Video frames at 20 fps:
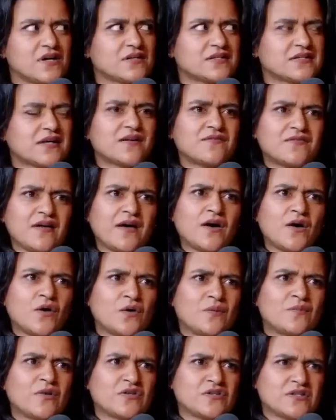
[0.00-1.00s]
I was kind of like,
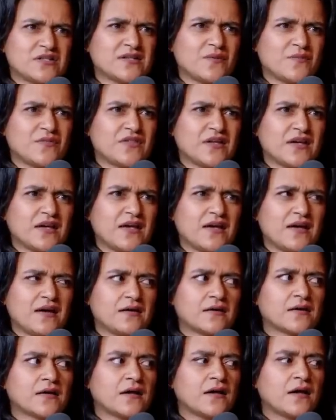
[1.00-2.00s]
oh, I'm onto something
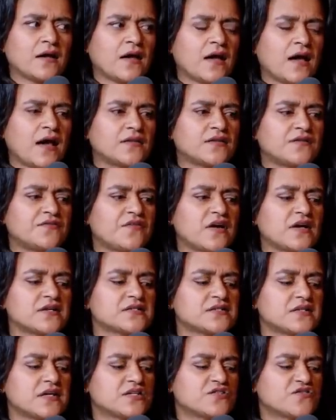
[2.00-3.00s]
here. And the
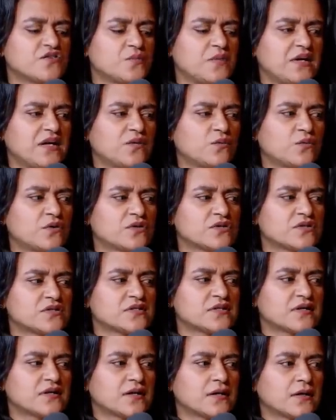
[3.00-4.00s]
first stage for me
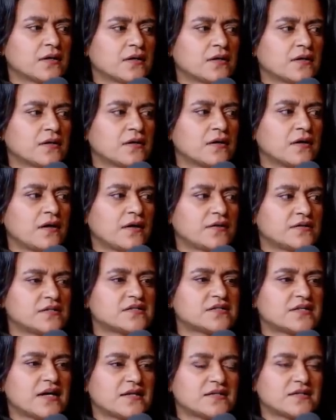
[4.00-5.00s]
was
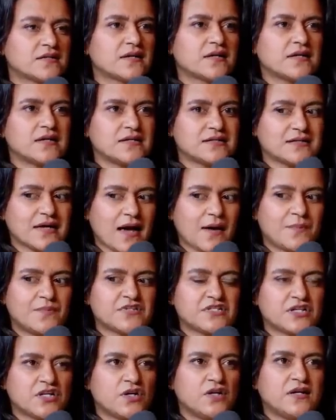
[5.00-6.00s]
understanding that it is
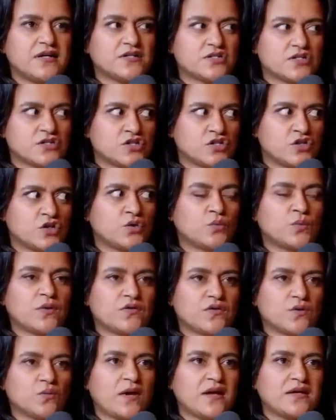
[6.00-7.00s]
absolutely to do
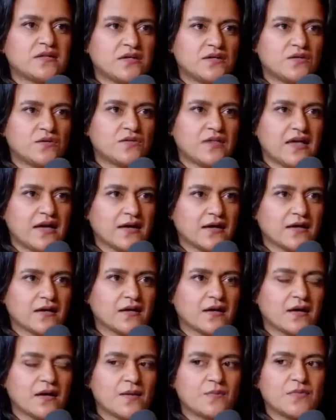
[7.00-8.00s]
with the way that you
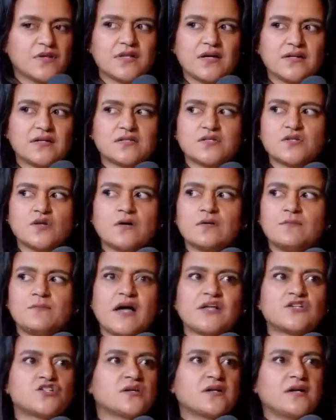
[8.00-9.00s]
think, but then it's not
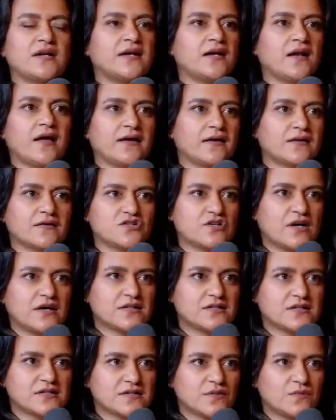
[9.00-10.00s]
magically like
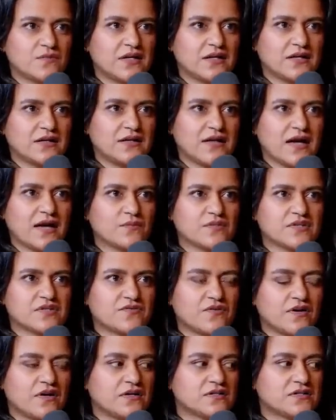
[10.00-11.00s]
attracting something in the
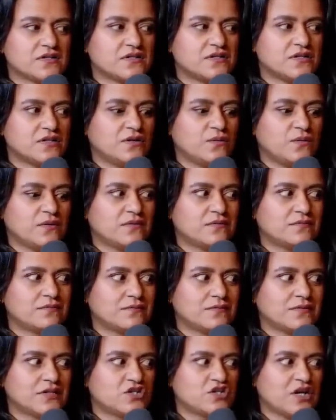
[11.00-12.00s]
atmosphere. It's to do with
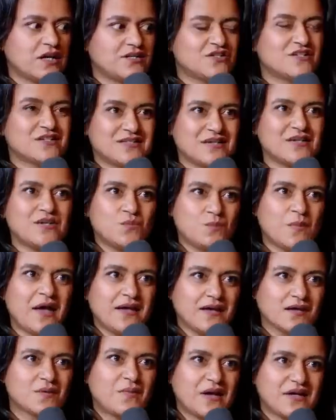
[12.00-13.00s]
the changes that you
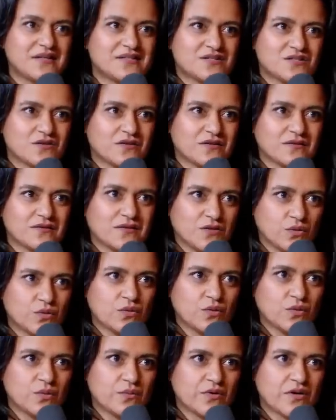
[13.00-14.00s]
make based on your
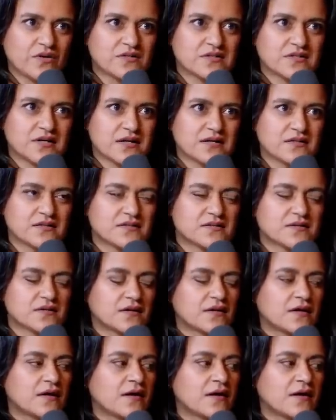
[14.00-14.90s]
thought process.